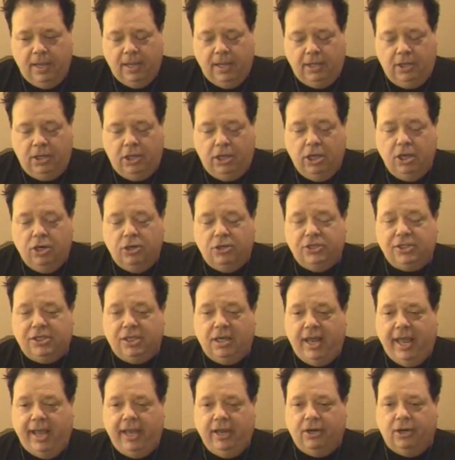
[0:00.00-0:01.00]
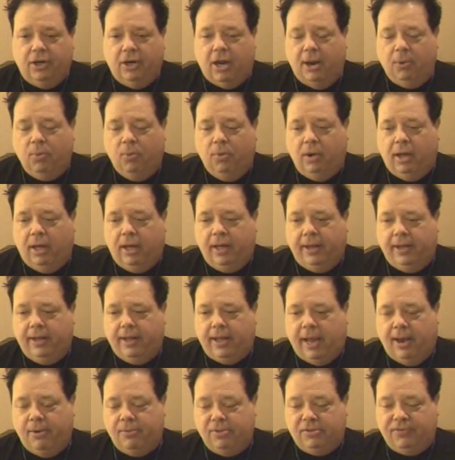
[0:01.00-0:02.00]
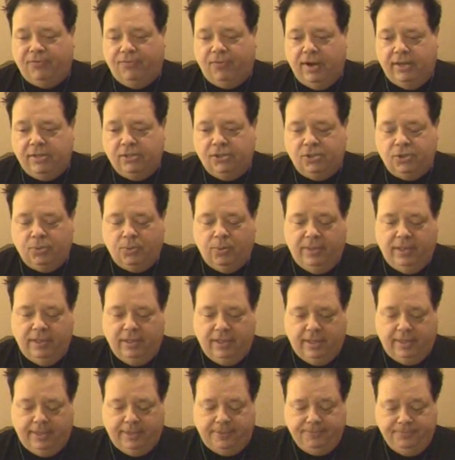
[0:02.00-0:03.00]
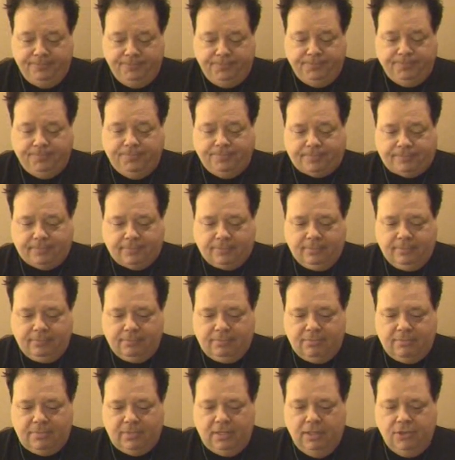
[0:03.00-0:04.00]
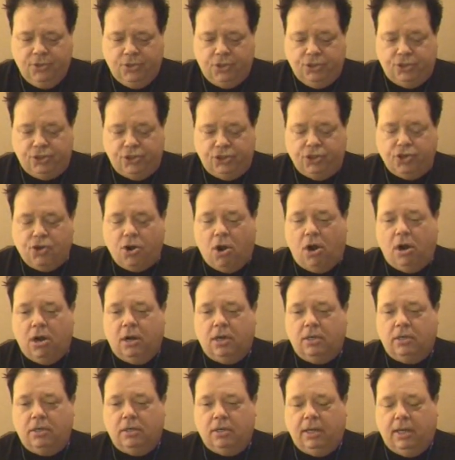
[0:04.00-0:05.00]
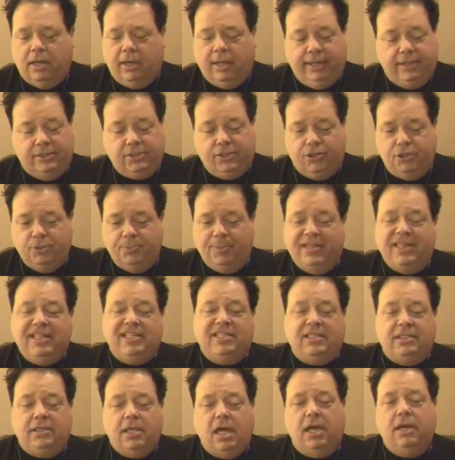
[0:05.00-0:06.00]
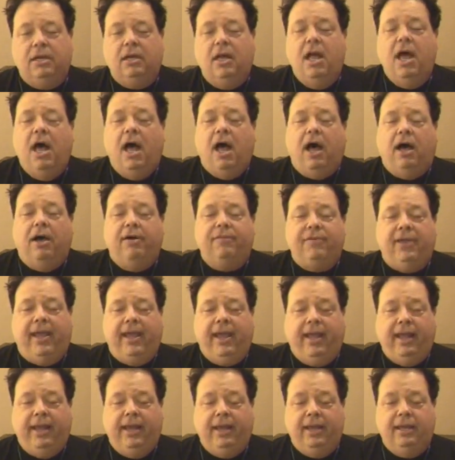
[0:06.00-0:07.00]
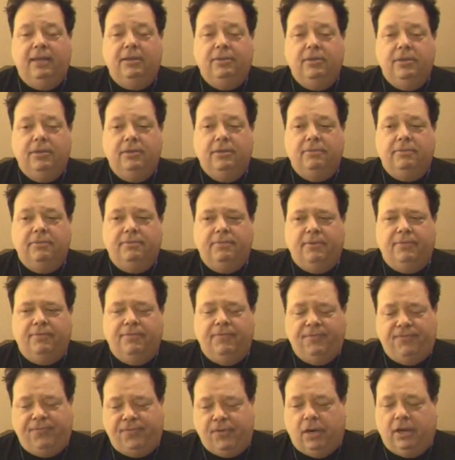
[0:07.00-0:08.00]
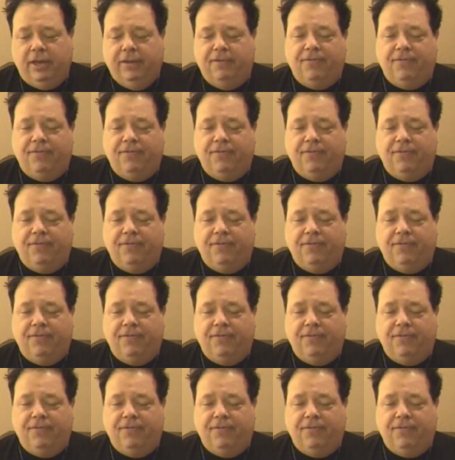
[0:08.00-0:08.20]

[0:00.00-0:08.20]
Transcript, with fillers: Years later, I was friends with the son of a fairly